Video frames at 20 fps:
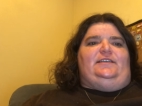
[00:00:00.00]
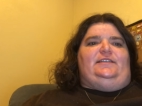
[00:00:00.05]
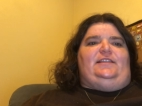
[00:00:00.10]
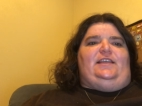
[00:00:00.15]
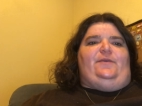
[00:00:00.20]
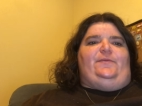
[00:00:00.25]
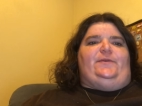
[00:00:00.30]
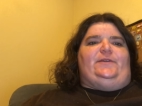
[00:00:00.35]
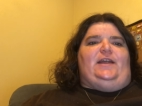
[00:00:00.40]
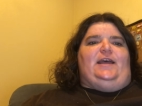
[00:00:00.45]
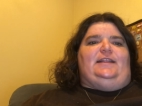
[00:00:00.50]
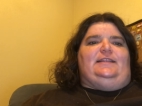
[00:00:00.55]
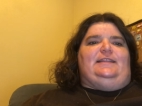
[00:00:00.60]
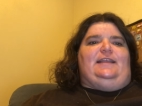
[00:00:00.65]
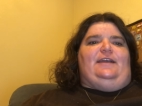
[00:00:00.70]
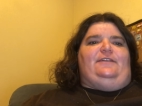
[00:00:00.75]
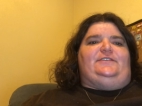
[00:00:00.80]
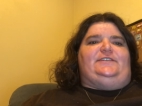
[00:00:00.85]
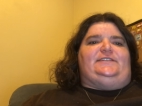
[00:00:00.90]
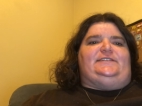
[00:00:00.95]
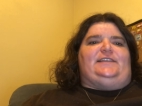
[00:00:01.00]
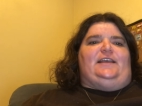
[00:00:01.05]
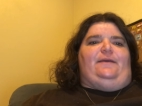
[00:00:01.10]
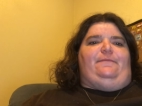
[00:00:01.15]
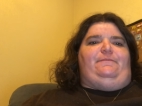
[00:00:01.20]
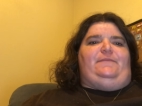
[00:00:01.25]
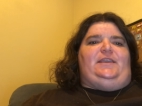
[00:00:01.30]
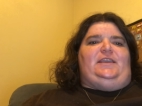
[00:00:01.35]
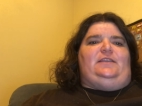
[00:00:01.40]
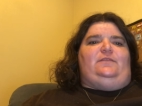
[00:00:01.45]
They were not allowed to sell
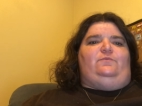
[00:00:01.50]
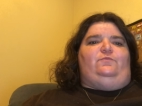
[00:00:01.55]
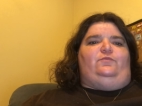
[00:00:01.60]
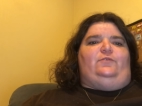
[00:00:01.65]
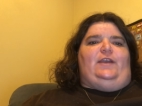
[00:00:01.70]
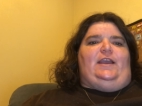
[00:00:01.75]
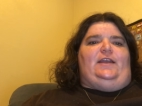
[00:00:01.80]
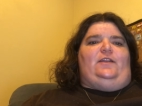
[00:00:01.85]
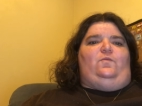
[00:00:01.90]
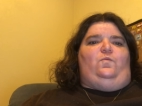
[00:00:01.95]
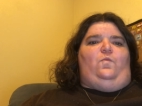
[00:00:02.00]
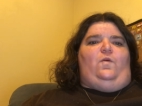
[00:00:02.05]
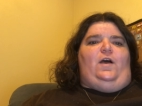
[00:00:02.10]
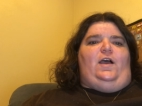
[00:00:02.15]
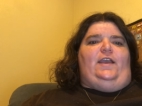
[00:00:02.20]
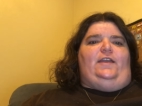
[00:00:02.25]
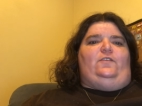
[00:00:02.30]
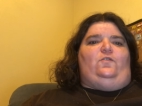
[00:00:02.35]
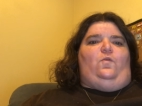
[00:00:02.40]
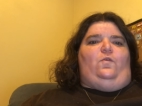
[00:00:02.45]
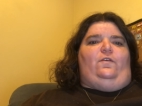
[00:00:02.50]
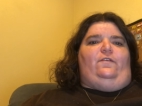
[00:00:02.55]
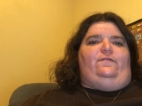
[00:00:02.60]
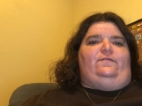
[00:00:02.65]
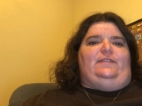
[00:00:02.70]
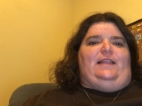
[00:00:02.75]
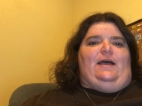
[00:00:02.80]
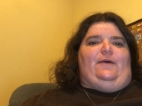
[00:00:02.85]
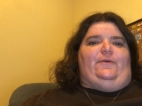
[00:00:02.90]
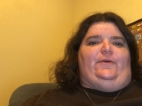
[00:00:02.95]
meat, bread, wine, or
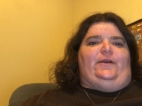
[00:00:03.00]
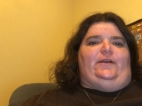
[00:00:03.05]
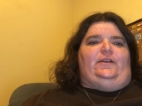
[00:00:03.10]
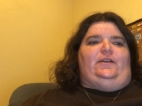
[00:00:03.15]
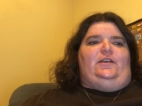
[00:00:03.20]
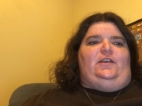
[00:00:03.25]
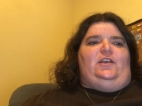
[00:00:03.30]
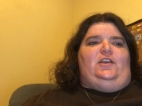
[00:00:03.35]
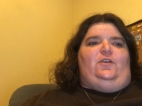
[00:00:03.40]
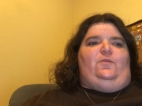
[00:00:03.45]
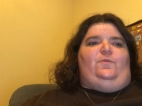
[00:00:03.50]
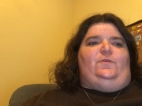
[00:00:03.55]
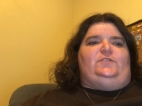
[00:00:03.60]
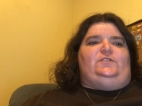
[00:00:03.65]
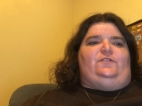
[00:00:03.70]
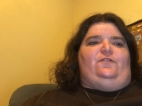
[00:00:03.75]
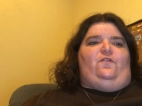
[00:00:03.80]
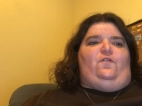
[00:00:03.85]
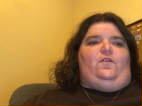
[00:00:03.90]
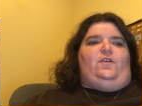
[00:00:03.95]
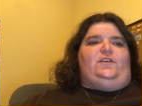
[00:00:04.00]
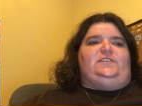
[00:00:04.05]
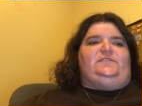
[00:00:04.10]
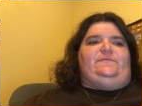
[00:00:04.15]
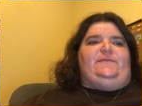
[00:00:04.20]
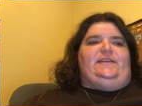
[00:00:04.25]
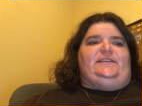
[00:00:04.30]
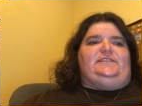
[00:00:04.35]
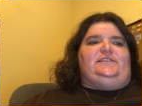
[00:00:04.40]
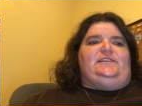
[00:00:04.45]
flour, which of course
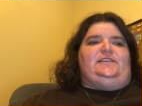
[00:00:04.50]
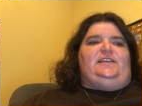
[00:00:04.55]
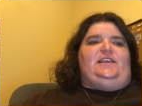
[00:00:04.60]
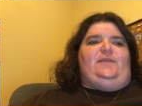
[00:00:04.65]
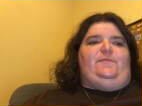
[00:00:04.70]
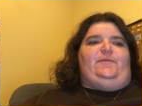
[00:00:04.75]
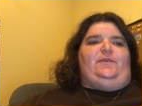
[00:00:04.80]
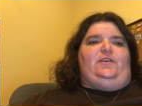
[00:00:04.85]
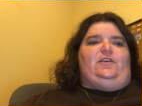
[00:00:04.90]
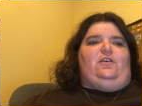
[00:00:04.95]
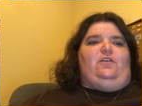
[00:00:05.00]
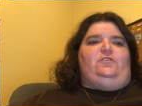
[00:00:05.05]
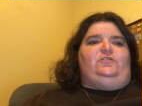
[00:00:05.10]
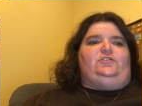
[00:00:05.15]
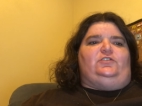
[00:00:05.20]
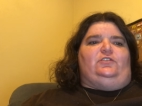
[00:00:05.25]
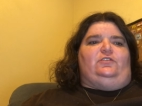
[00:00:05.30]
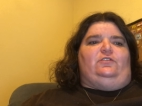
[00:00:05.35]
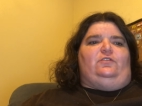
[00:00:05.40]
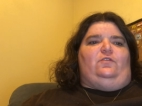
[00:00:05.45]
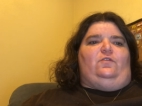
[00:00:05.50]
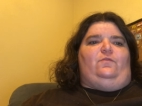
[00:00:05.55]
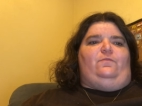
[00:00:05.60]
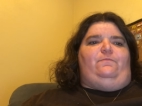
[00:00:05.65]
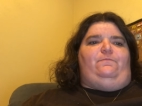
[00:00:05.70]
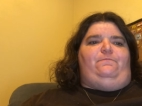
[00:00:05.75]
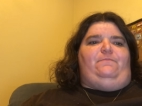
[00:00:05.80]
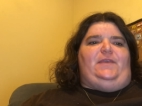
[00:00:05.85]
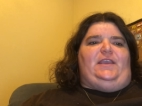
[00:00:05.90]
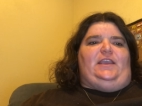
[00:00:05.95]
makes keeping kosher
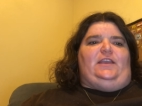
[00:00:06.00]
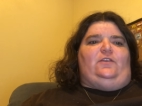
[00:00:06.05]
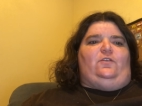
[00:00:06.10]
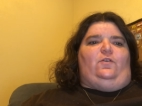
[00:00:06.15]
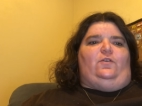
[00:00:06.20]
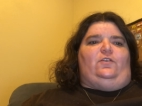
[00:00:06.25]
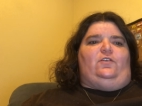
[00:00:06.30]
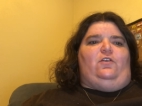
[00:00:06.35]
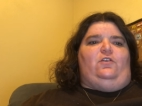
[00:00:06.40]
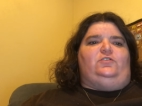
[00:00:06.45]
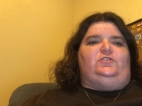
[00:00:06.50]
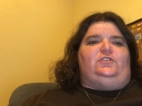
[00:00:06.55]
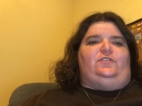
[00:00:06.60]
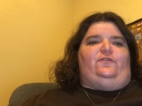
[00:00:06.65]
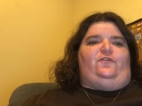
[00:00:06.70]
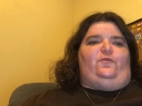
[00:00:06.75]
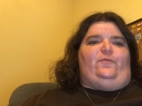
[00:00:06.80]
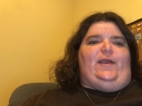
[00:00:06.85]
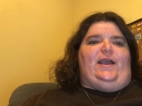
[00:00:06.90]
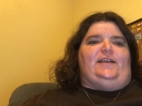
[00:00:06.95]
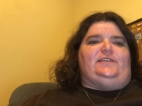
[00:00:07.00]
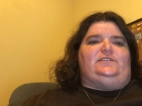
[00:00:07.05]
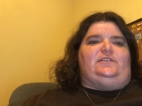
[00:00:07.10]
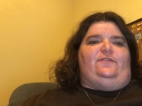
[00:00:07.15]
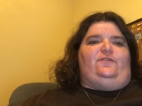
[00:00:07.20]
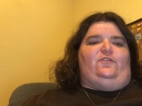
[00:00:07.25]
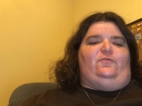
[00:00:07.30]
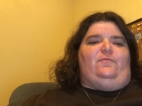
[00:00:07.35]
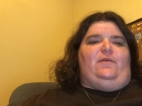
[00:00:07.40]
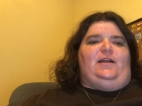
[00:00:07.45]
meat or kosher for
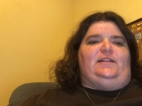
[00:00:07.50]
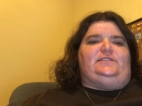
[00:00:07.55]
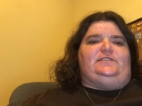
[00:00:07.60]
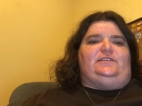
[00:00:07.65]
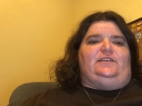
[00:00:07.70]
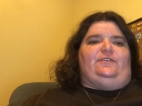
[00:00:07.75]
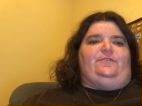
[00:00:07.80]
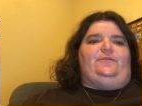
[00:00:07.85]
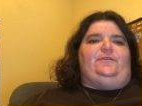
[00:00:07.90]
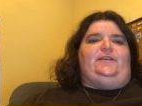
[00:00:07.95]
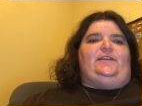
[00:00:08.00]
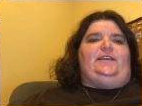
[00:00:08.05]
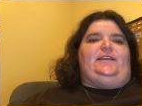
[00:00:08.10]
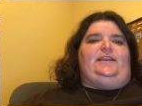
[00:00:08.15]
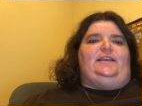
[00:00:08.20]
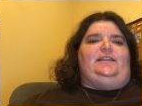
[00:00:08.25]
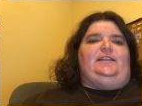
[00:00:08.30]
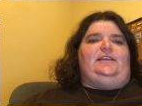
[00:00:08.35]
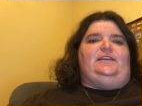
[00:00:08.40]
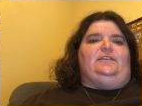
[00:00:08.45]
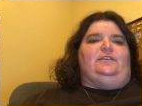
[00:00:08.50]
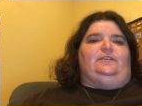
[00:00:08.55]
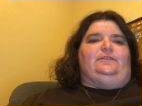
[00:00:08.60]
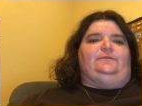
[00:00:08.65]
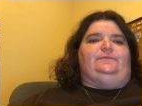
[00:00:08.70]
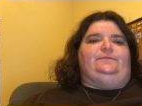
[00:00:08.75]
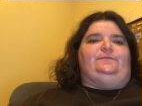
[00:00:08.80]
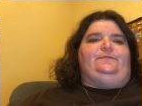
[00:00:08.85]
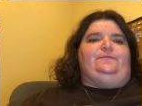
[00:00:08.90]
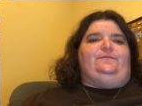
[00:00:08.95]
Passover matzo illegal.